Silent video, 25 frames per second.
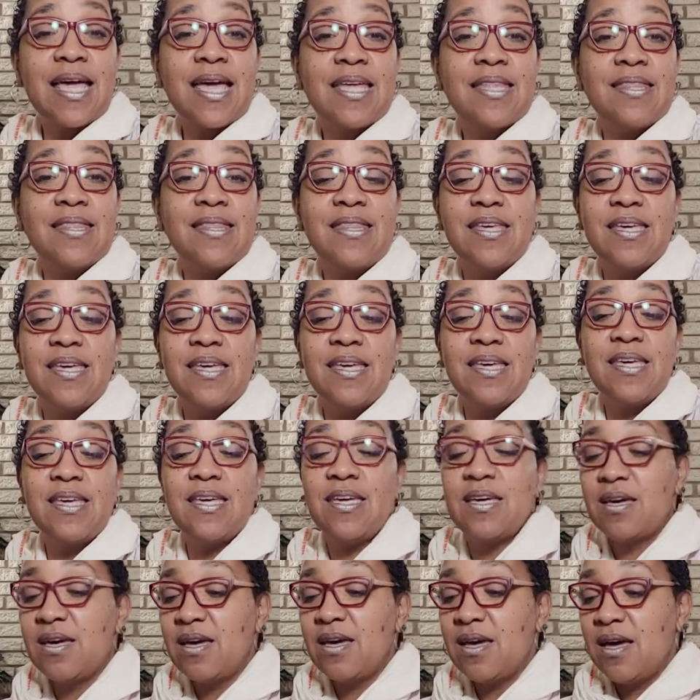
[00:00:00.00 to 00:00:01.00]
and
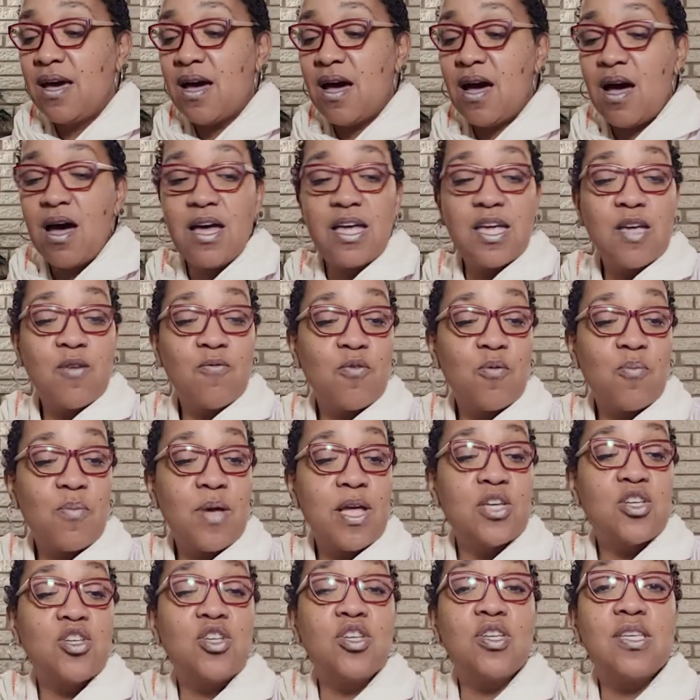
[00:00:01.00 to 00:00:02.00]
the uh,
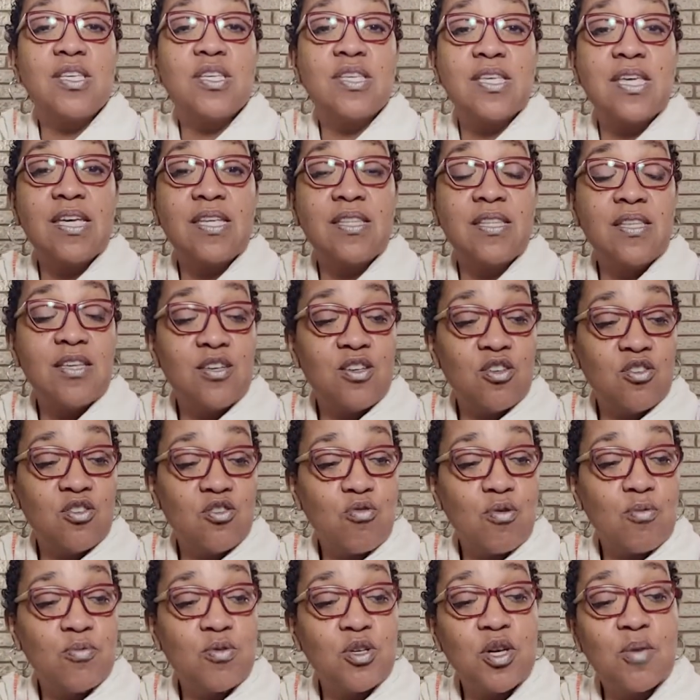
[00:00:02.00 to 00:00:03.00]
information is in the
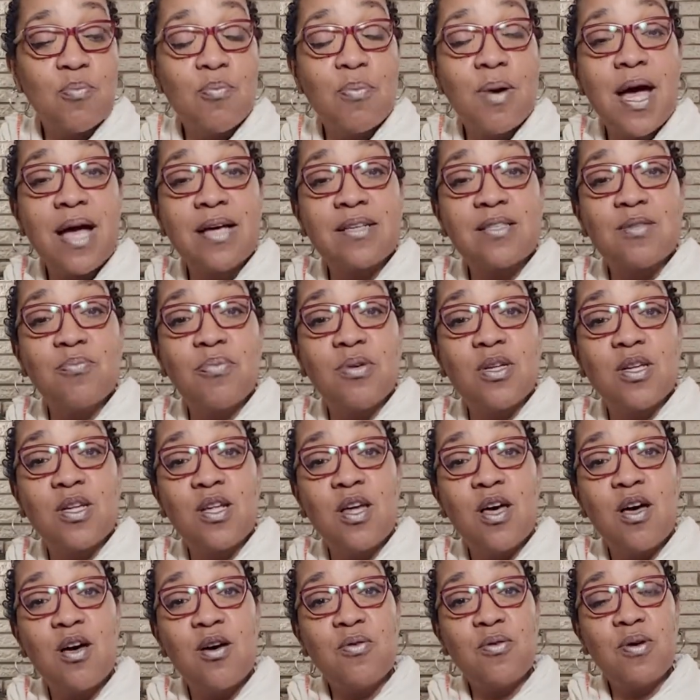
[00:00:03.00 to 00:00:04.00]
description box
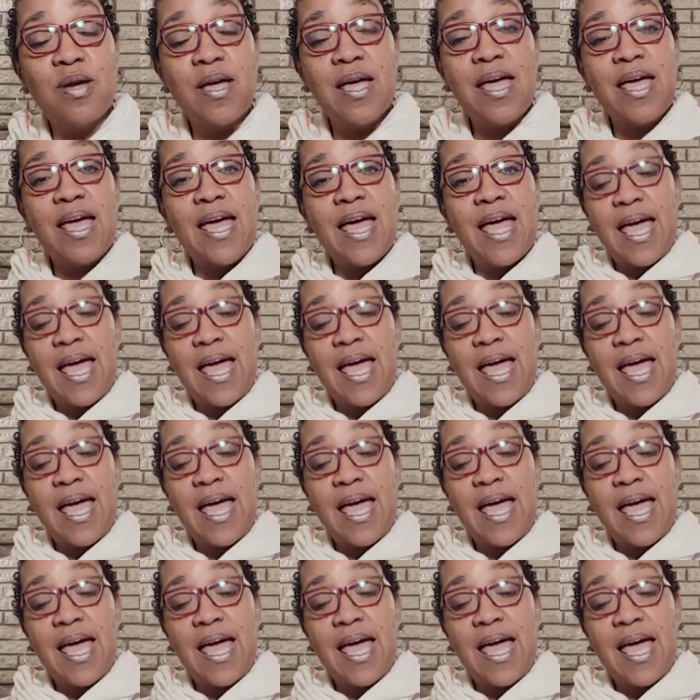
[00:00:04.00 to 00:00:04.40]
below.